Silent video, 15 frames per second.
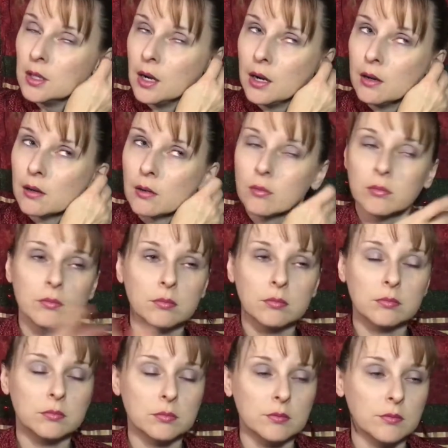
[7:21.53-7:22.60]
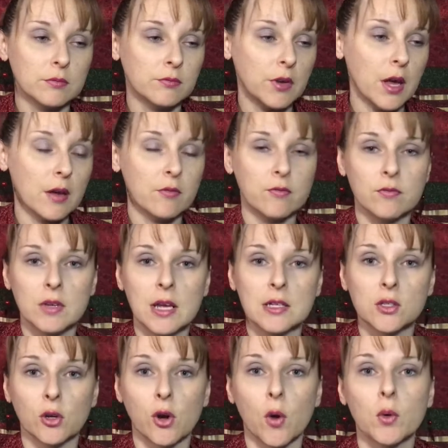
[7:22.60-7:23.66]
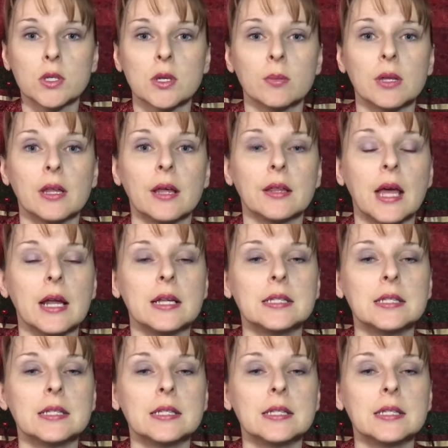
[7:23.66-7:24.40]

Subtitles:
I don't know, 5 days ago or something like that.